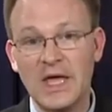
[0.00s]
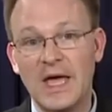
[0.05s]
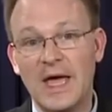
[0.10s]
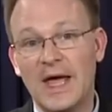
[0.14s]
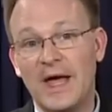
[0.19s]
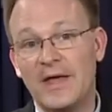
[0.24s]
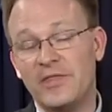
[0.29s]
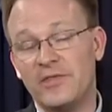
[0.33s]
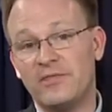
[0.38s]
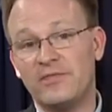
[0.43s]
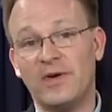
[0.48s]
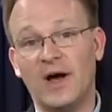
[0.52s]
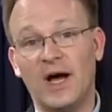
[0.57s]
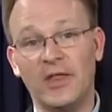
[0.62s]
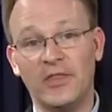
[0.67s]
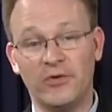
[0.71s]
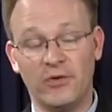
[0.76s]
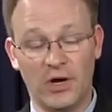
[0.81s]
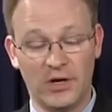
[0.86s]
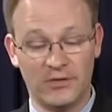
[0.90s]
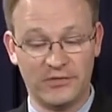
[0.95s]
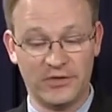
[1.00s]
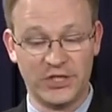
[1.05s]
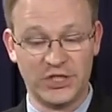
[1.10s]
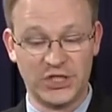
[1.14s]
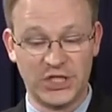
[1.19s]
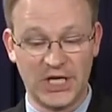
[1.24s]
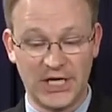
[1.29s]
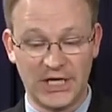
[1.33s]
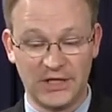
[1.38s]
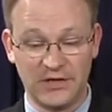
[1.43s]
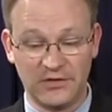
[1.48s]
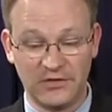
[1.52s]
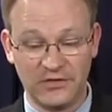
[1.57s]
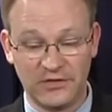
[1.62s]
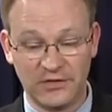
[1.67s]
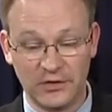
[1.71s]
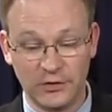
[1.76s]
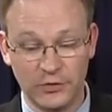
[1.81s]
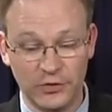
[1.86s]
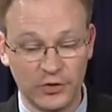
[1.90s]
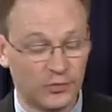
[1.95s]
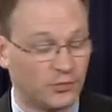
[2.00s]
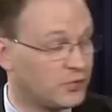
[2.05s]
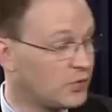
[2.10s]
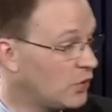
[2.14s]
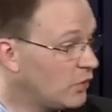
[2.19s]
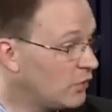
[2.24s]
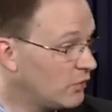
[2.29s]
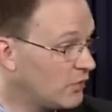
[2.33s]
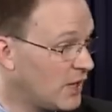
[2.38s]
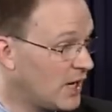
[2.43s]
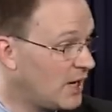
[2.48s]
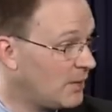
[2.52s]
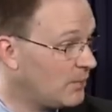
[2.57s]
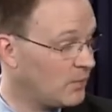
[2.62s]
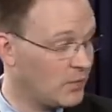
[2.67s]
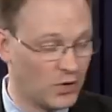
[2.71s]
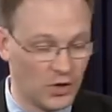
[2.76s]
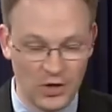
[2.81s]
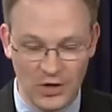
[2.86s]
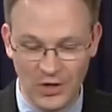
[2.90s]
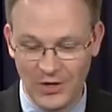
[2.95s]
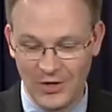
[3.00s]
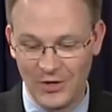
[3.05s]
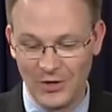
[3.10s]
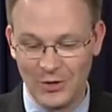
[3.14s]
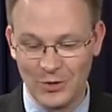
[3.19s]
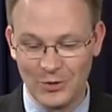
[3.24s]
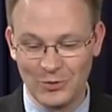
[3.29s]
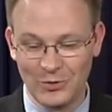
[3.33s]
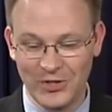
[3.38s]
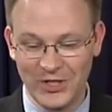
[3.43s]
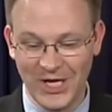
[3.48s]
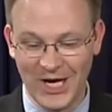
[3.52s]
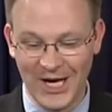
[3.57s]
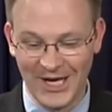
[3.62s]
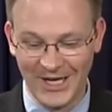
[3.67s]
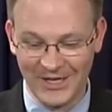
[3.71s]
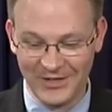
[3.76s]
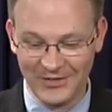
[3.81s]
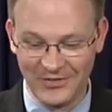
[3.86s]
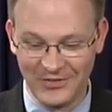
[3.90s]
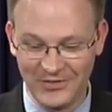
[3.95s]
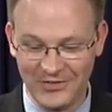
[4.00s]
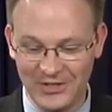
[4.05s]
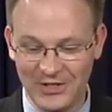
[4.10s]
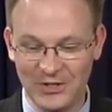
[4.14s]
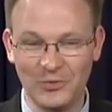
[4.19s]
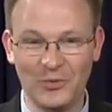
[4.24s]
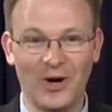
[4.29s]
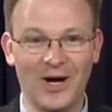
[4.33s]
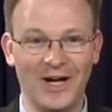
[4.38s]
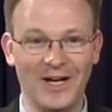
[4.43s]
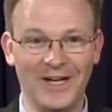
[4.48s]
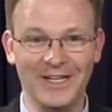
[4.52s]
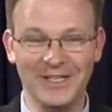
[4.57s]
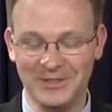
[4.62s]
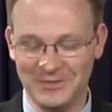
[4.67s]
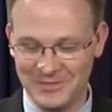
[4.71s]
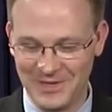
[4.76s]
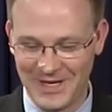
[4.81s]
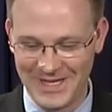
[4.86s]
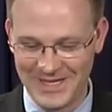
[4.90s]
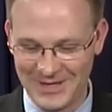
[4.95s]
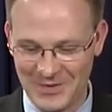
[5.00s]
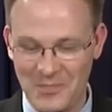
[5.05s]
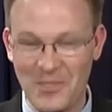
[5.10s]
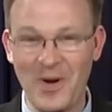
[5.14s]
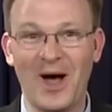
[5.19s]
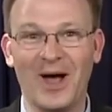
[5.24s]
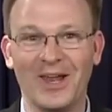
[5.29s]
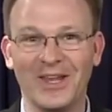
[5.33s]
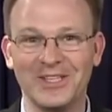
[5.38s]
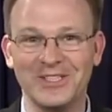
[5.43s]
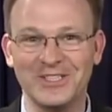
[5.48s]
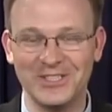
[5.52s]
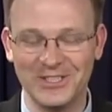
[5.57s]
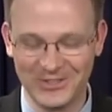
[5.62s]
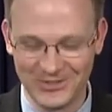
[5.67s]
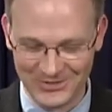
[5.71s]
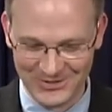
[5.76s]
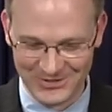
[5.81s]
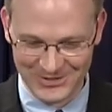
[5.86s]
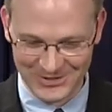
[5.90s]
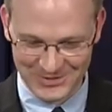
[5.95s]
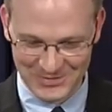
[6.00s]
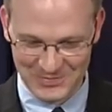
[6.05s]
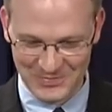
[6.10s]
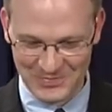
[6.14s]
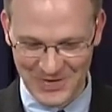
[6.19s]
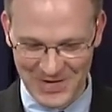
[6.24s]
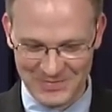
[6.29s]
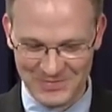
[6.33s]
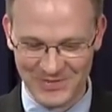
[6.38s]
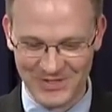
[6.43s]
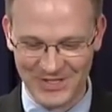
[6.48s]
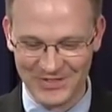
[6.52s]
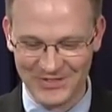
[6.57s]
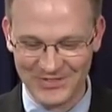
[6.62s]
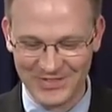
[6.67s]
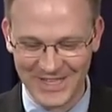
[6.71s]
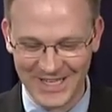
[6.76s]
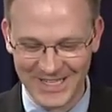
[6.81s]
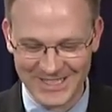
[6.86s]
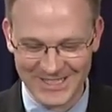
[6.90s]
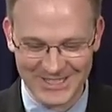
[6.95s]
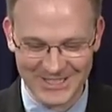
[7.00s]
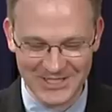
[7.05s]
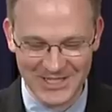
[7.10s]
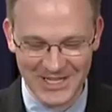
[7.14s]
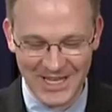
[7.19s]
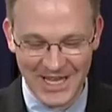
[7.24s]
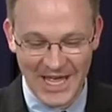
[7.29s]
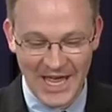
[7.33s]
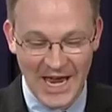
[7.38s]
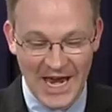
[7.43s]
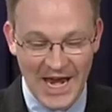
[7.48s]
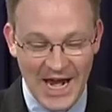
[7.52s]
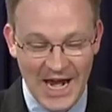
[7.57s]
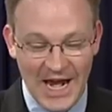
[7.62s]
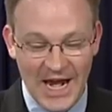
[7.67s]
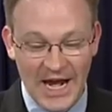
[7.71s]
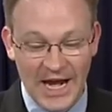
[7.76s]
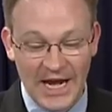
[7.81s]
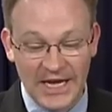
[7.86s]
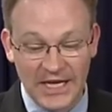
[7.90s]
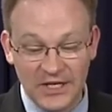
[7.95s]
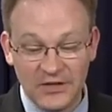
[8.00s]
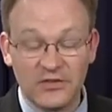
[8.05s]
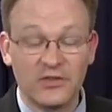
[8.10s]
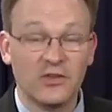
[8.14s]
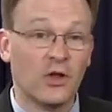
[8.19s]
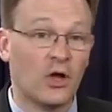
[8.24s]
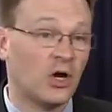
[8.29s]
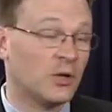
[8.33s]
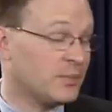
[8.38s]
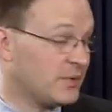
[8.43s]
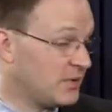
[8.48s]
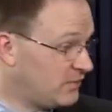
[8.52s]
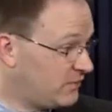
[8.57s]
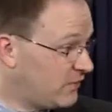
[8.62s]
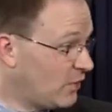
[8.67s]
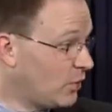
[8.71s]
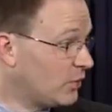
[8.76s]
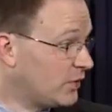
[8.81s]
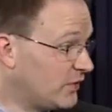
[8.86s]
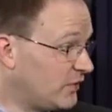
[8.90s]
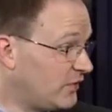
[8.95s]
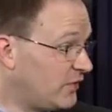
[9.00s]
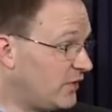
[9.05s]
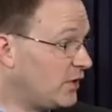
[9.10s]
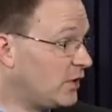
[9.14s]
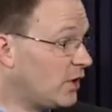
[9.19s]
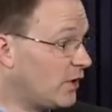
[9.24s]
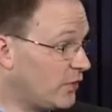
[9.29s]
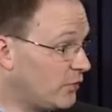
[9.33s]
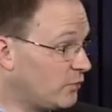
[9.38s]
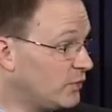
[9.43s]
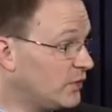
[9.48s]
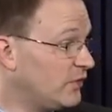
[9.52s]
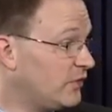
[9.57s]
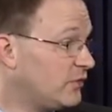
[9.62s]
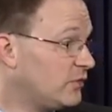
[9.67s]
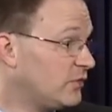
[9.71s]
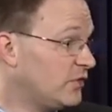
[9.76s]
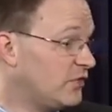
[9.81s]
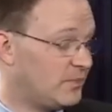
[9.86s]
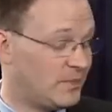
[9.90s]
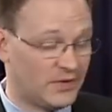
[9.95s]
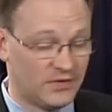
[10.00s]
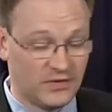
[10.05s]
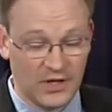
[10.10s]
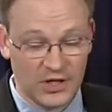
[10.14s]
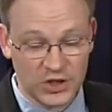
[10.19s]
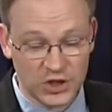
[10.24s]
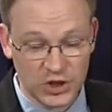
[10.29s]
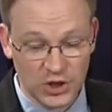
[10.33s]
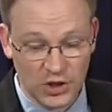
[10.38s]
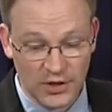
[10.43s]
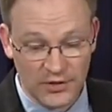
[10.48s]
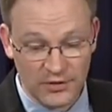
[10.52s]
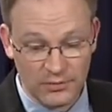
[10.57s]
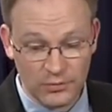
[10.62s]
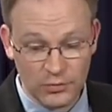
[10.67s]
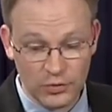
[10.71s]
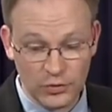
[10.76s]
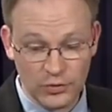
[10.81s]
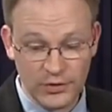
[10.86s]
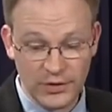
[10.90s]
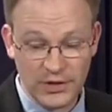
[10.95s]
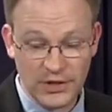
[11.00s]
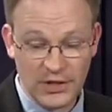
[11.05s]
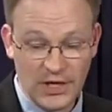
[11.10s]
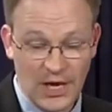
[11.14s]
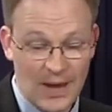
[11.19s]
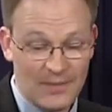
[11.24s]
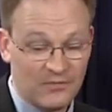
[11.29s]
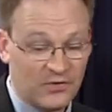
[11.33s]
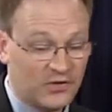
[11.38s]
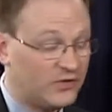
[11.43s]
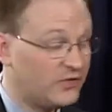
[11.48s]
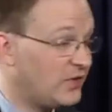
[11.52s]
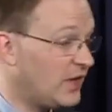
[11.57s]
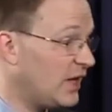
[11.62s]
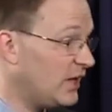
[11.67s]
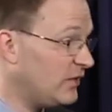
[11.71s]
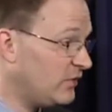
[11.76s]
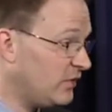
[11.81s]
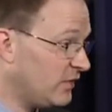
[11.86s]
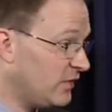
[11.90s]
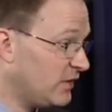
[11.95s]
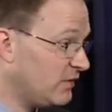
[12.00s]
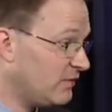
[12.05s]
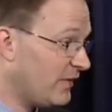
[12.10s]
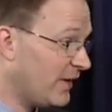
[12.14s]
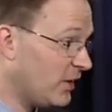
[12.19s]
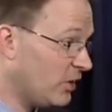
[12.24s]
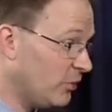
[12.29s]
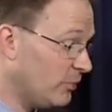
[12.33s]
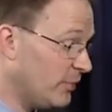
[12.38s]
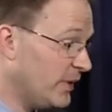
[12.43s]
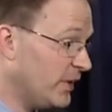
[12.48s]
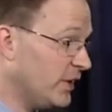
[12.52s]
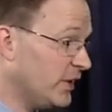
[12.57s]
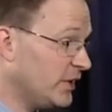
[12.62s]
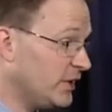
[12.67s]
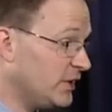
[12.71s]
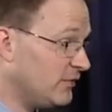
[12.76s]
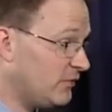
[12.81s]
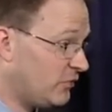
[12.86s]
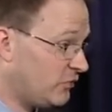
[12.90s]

And the father of the Chinese lunar program, Ouyang Ziyuan, my apologies to my pronunciation, he's long been focusing on the resource potential on the moon, emphasizing the availability of